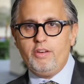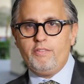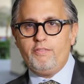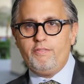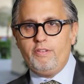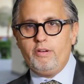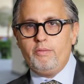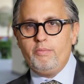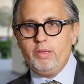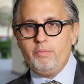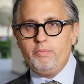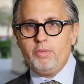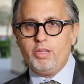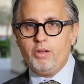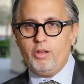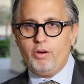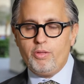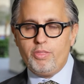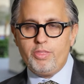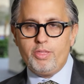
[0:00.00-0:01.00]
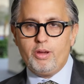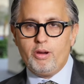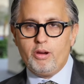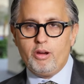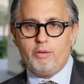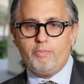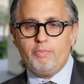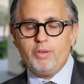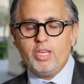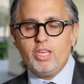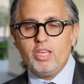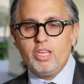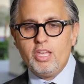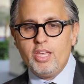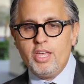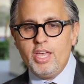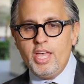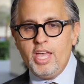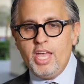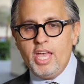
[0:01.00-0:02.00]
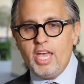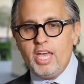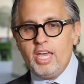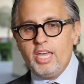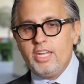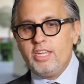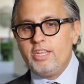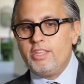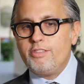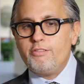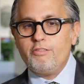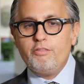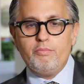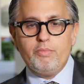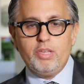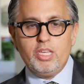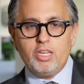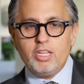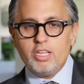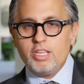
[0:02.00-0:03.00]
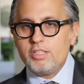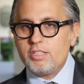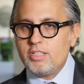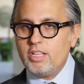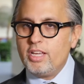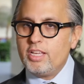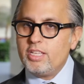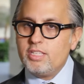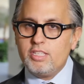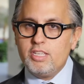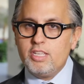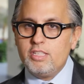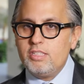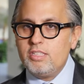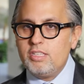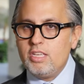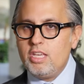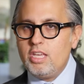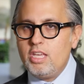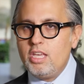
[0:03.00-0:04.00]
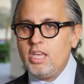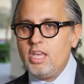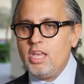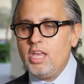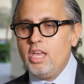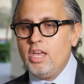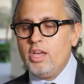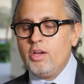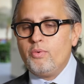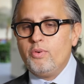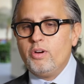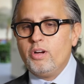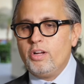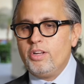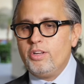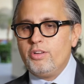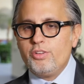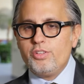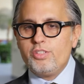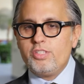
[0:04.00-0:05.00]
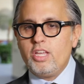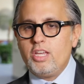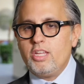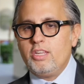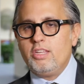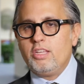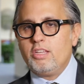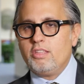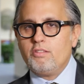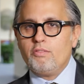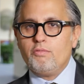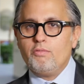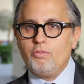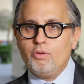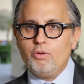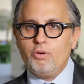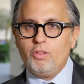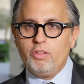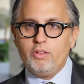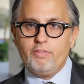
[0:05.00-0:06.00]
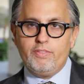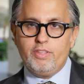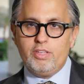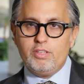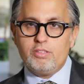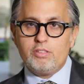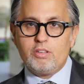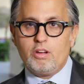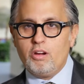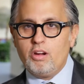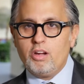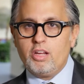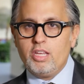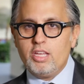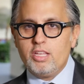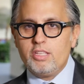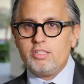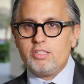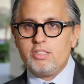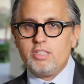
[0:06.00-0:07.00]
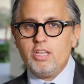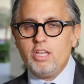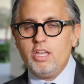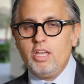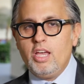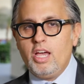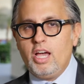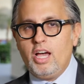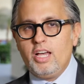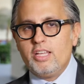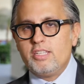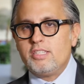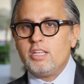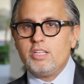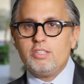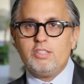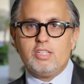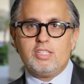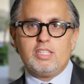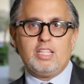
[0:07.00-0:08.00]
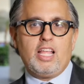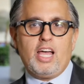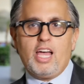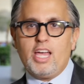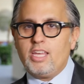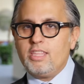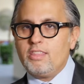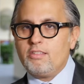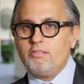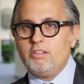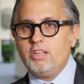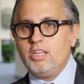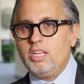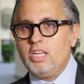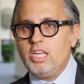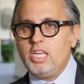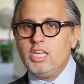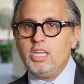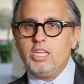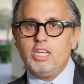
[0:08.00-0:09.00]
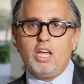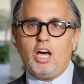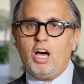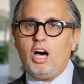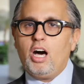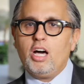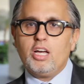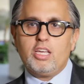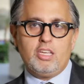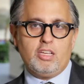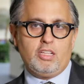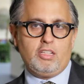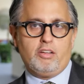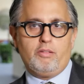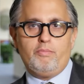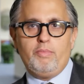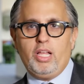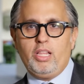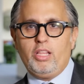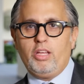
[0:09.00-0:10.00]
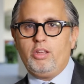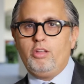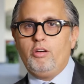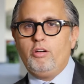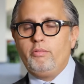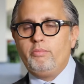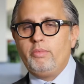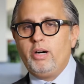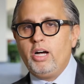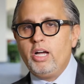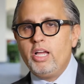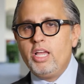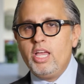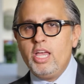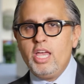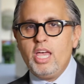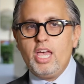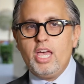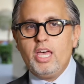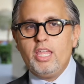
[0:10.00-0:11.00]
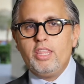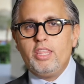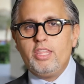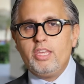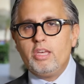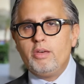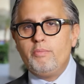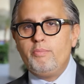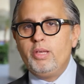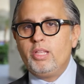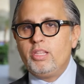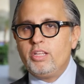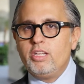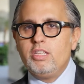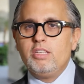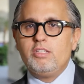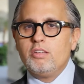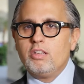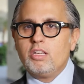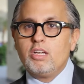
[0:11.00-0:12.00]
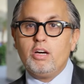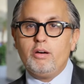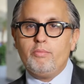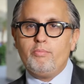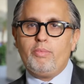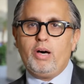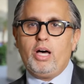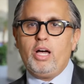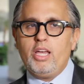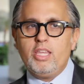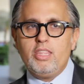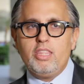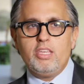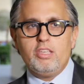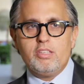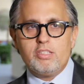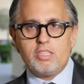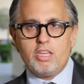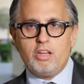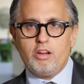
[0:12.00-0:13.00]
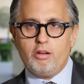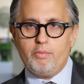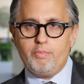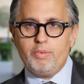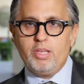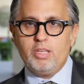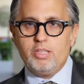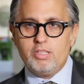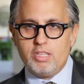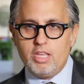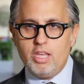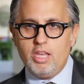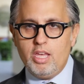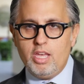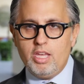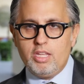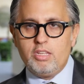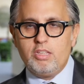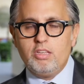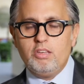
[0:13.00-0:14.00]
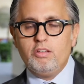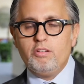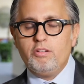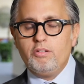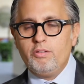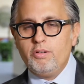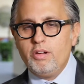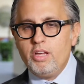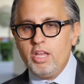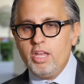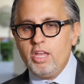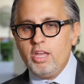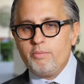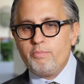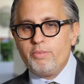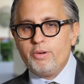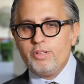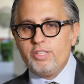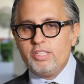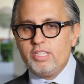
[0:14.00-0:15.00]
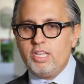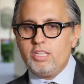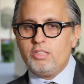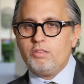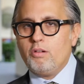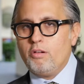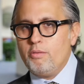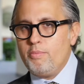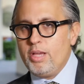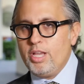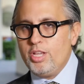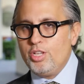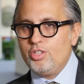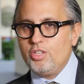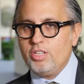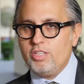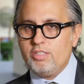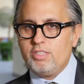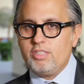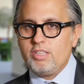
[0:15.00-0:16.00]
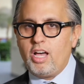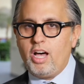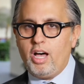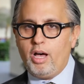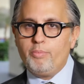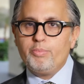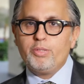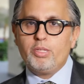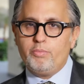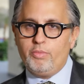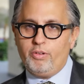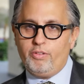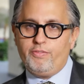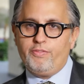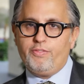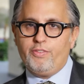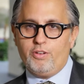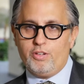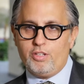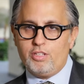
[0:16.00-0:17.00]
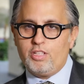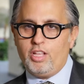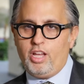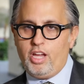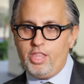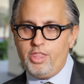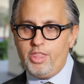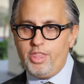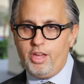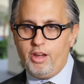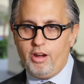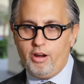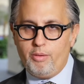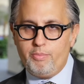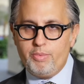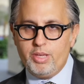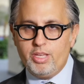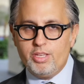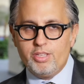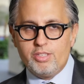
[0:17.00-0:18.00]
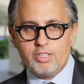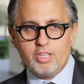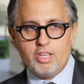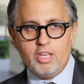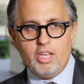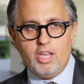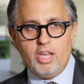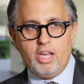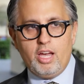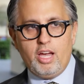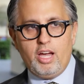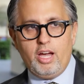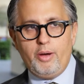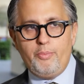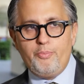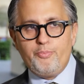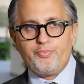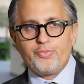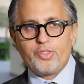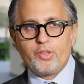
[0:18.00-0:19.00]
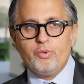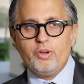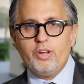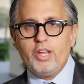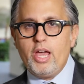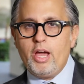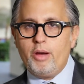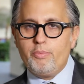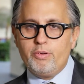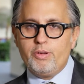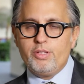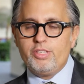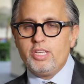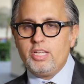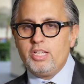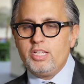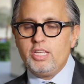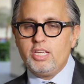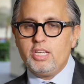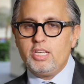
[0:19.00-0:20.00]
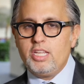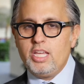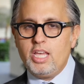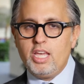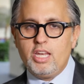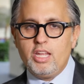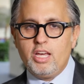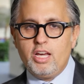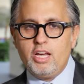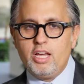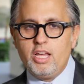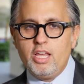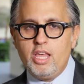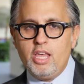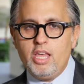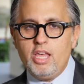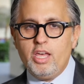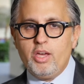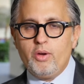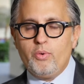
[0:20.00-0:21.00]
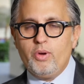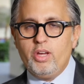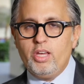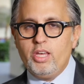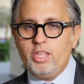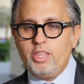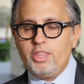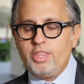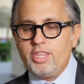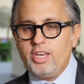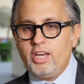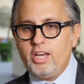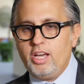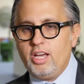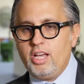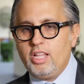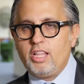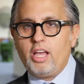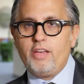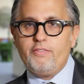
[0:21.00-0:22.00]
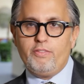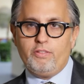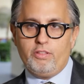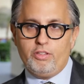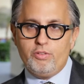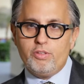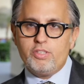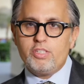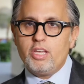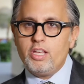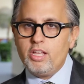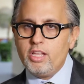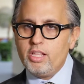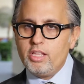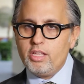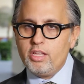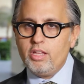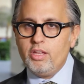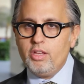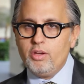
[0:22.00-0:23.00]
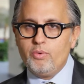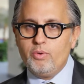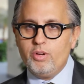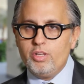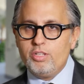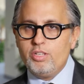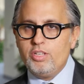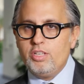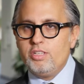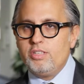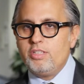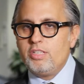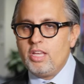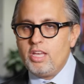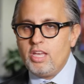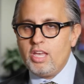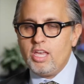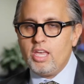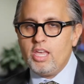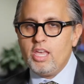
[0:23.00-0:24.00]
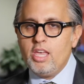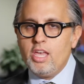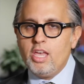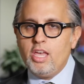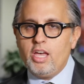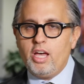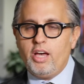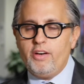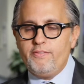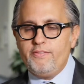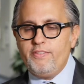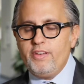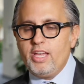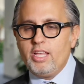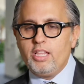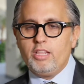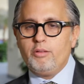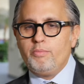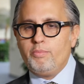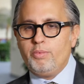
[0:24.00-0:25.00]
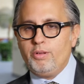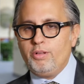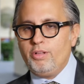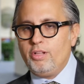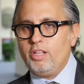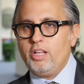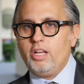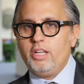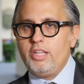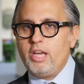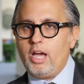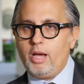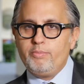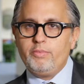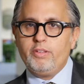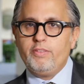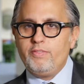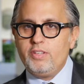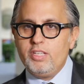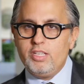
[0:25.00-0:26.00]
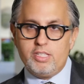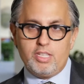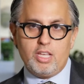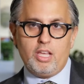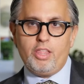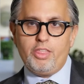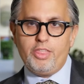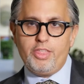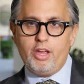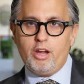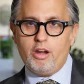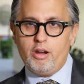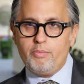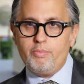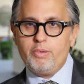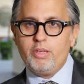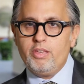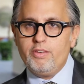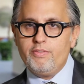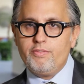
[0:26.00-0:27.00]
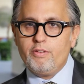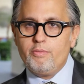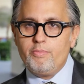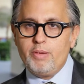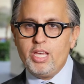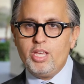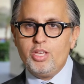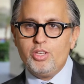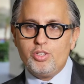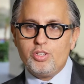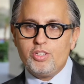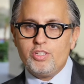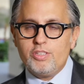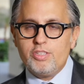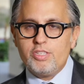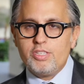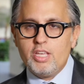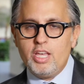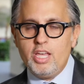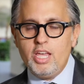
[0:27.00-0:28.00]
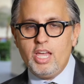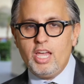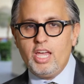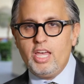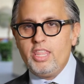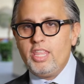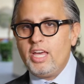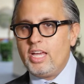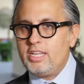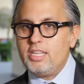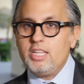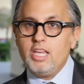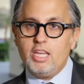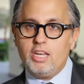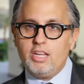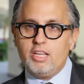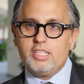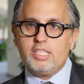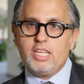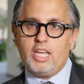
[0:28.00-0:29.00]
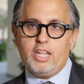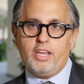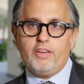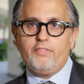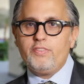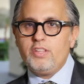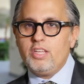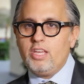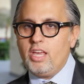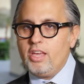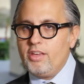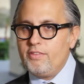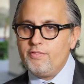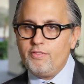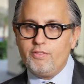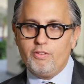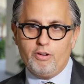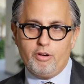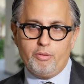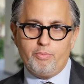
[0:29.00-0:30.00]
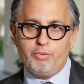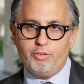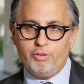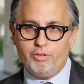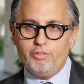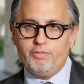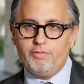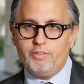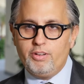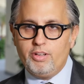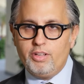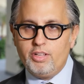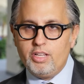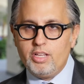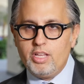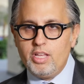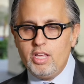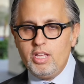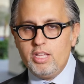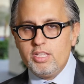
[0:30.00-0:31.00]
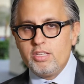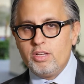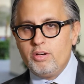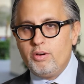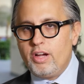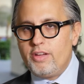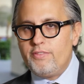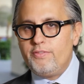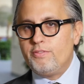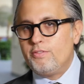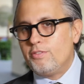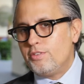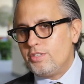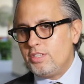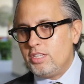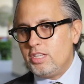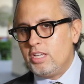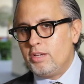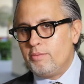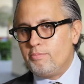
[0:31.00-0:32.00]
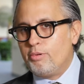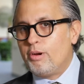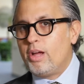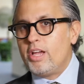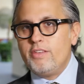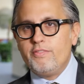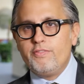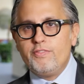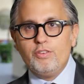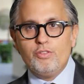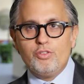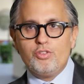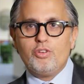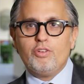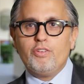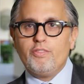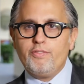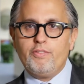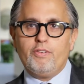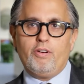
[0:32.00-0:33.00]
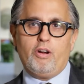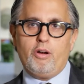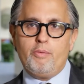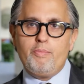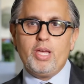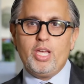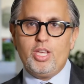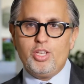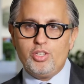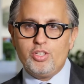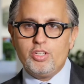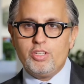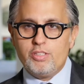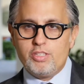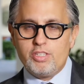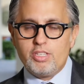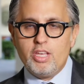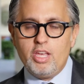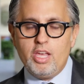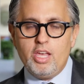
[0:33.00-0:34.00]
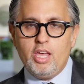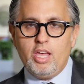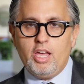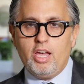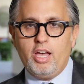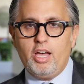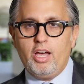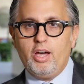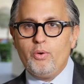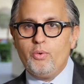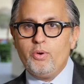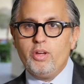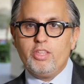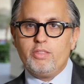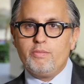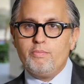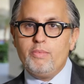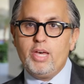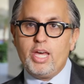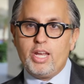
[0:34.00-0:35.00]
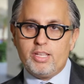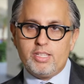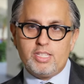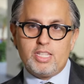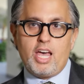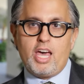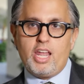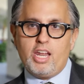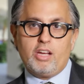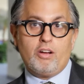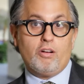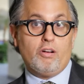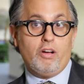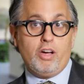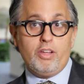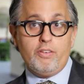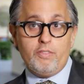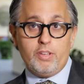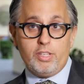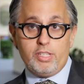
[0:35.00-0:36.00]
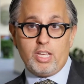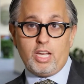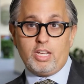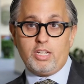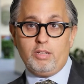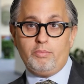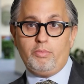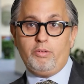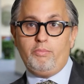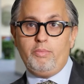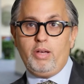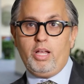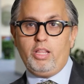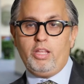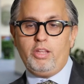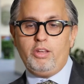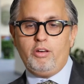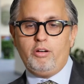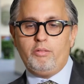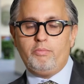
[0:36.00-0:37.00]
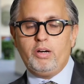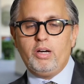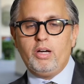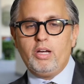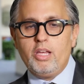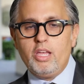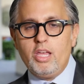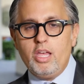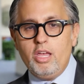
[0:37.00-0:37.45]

from immunotherapy. And through meetings like S I T C, we're understanding the role of these targets uh, such as lag three in ocular melanoma and the ability to combine these therapies to present to our patients optimal first-line therapies. Um, we're now presenting data with uh, Lifileucel, which is a available adoptive T-cell therapy for patients, and that data is at F D A for approval. So I foresee a bright future for our patients uh, with metastatic or unresectable melanoma.